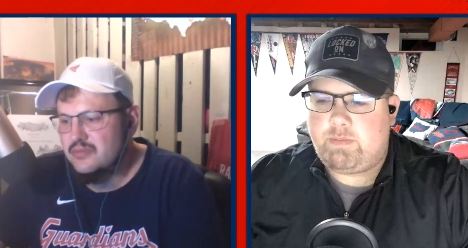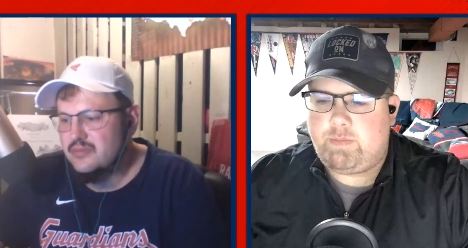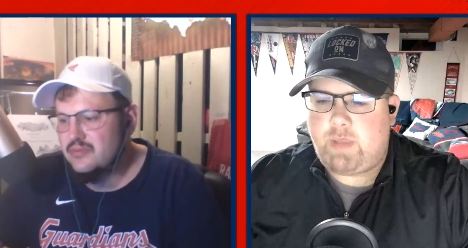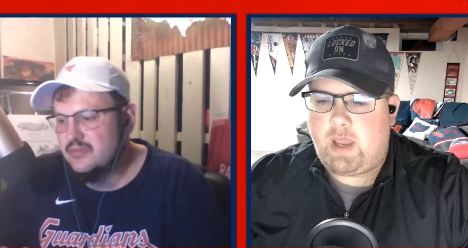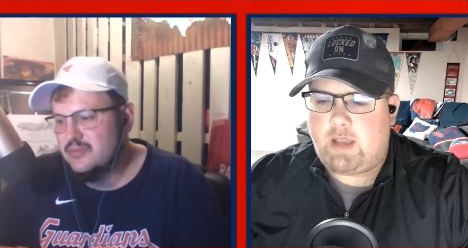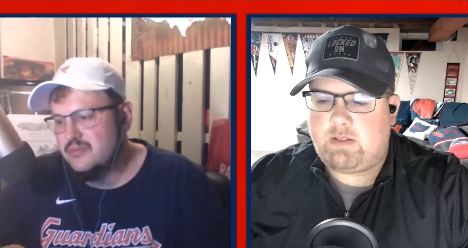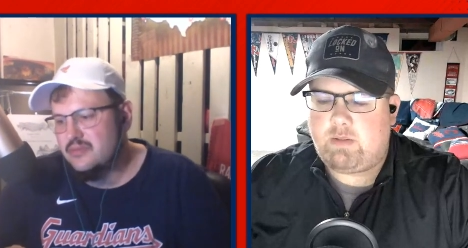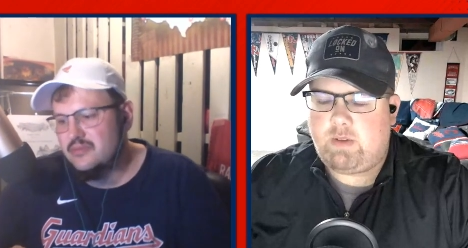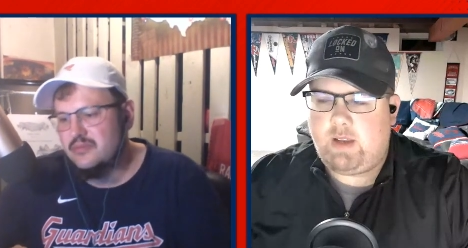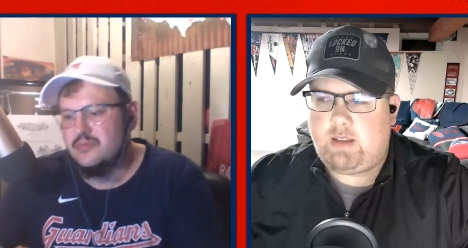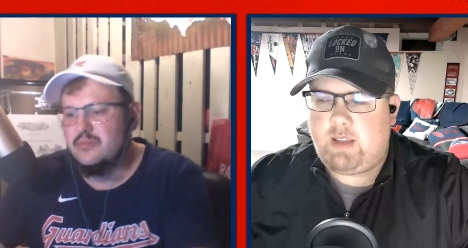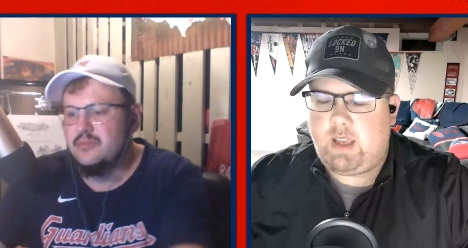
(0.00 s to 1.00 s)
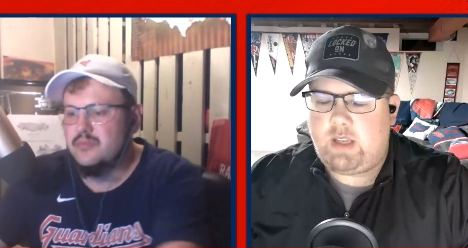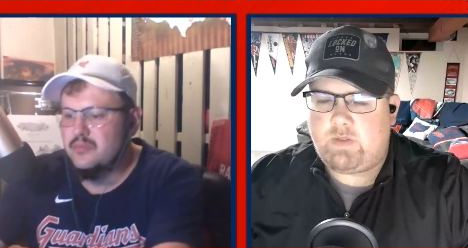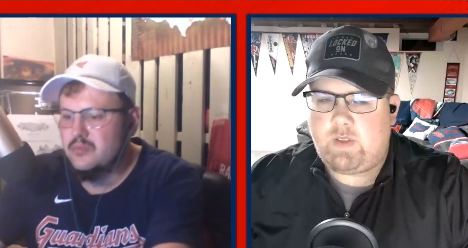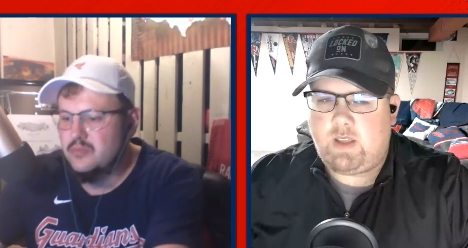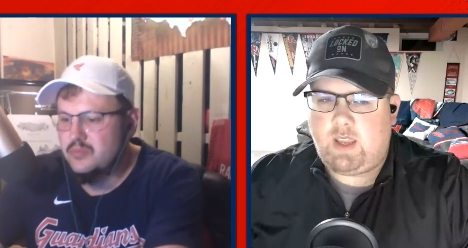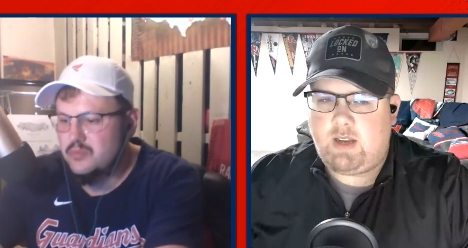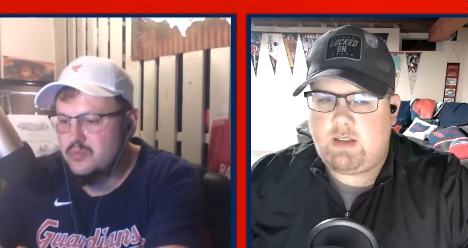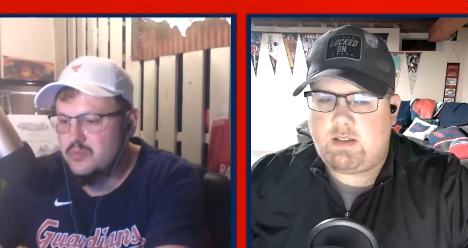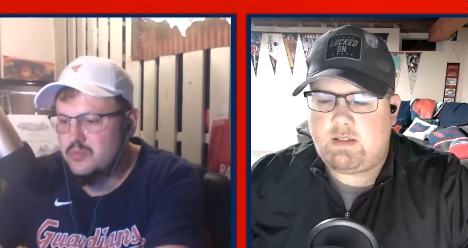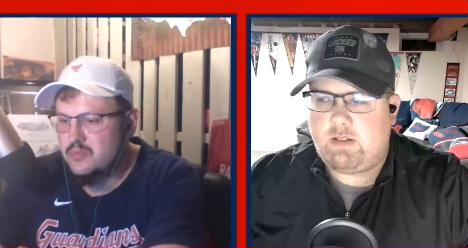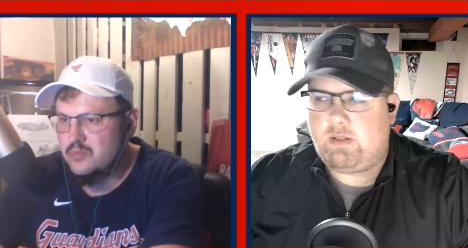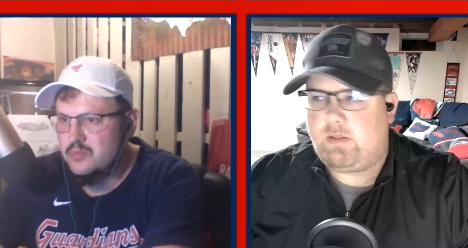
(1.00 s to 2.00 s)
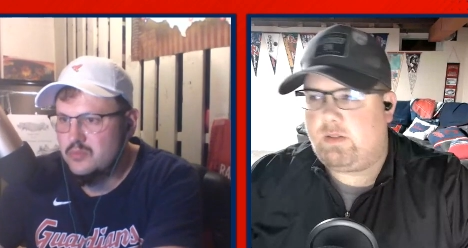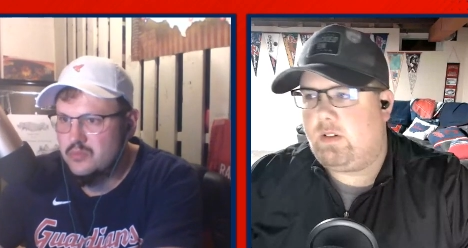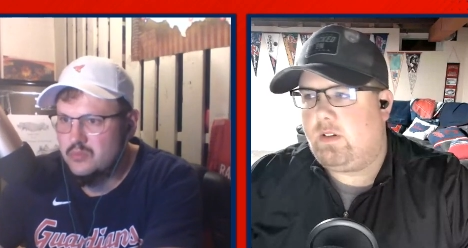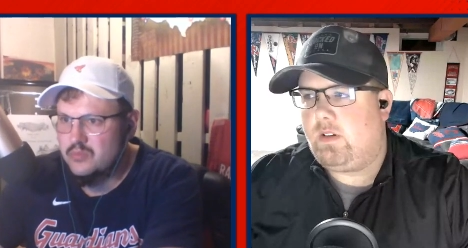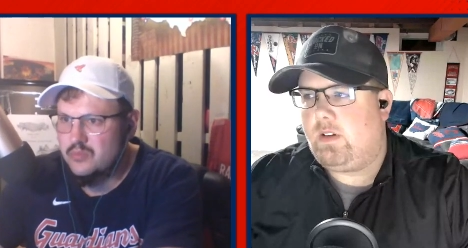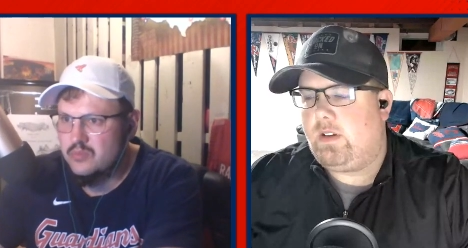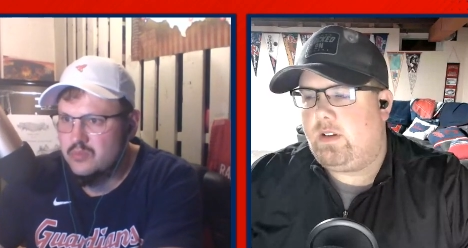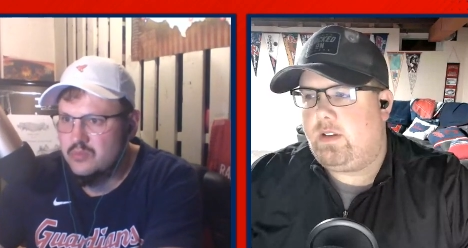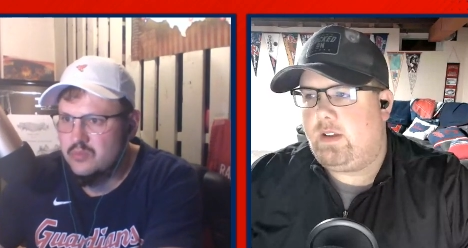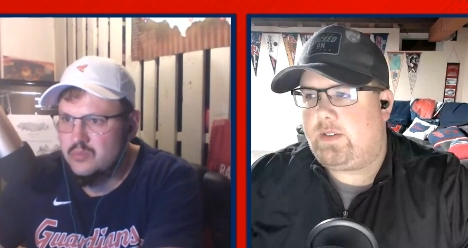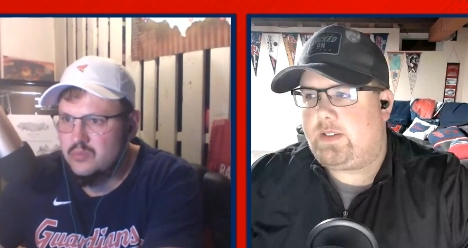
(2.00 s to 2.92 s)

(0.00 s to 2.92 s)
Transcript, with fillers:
Speaker 1: passed away at the age of, I think, 82. That was